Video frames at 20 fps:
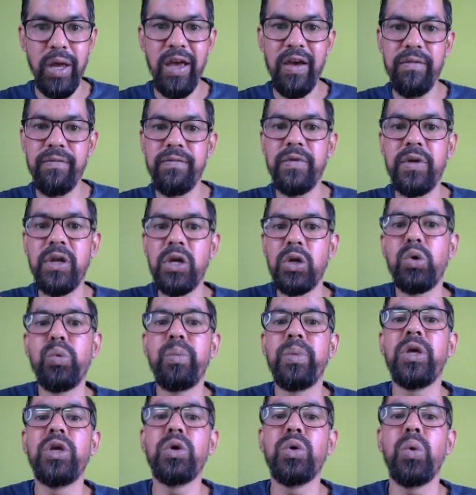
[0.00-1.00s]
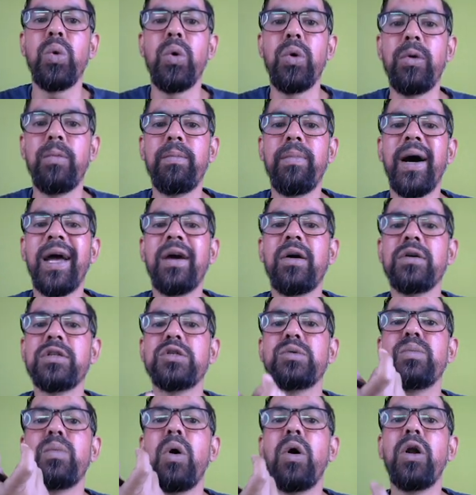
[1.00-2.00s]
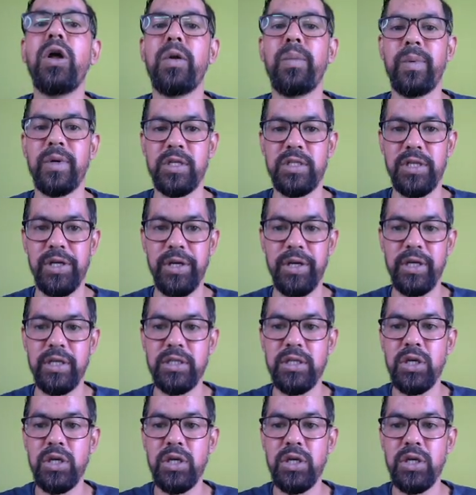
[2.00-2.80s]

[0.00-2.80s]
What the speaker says: every rupee you own by a smaller percentage.